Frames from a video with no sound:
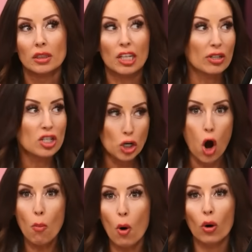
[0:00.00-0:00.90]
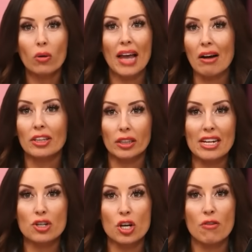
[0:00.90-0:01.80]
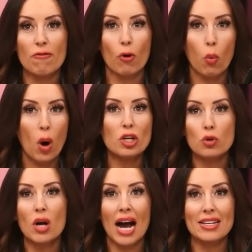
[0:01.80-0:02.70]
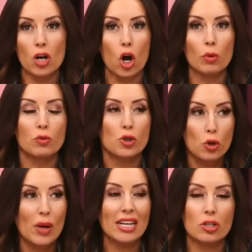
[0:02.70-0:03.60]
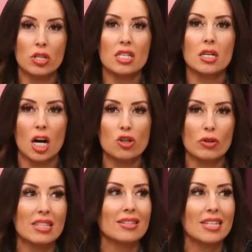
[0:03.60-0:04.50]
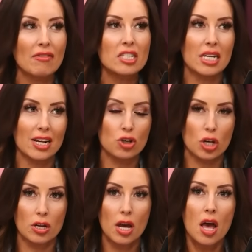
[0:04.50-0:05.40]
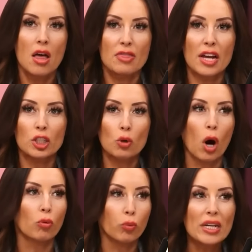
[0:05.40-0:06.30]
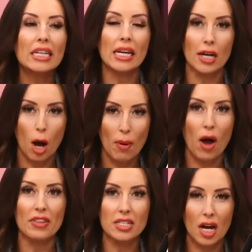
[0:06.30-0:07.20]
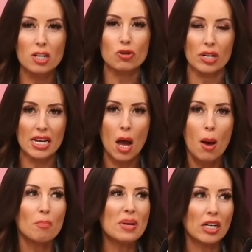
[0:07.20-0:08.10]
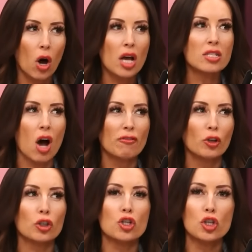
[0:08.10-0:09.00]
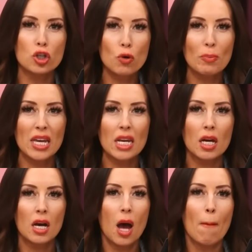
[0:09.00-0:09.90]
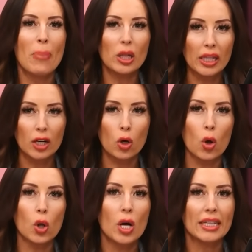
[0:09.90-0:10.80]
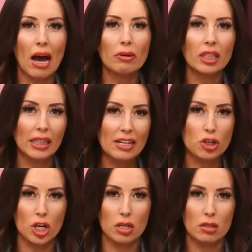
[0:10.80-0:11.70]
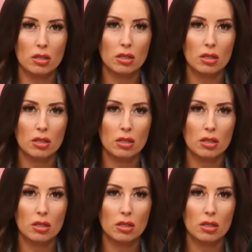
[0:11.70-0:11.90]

There is no moral calculation for what you guys are doing to this country, the devastation that you are wreaking upon this country because of your stupid political calculation.